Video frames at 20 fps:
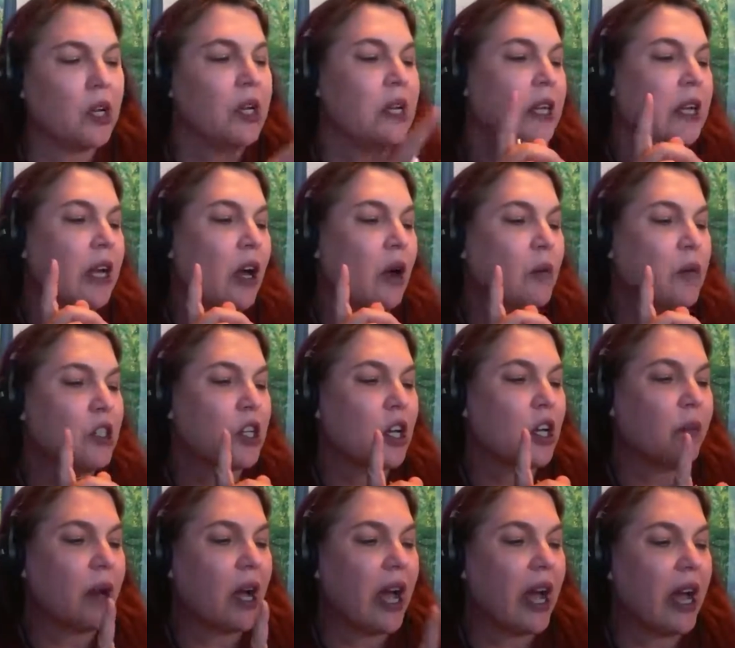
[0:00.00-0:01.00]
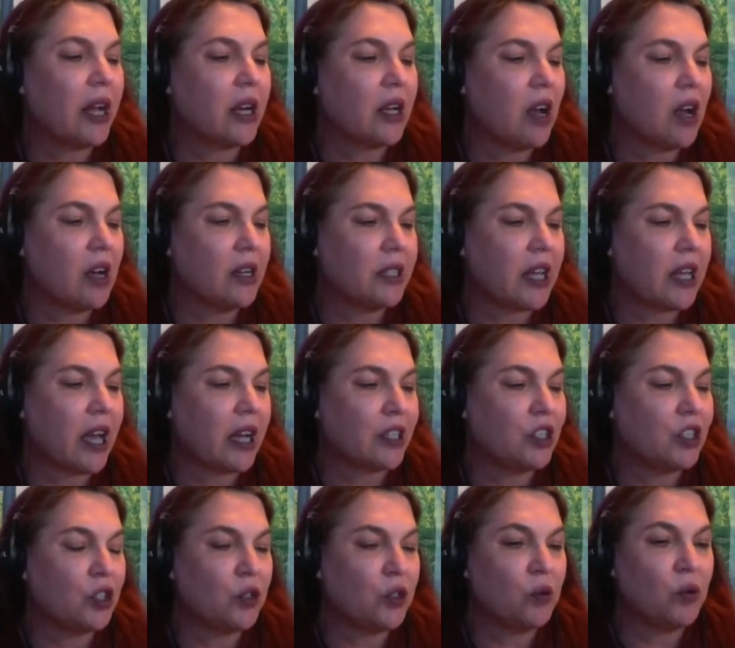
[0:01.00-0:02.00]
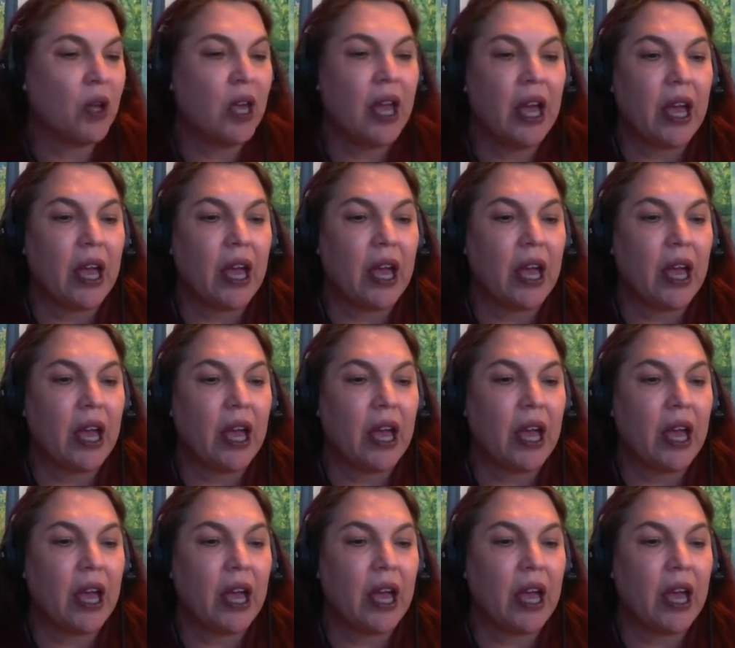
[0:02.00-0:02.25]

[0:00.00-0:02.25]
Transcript: I want to talk about how to contact you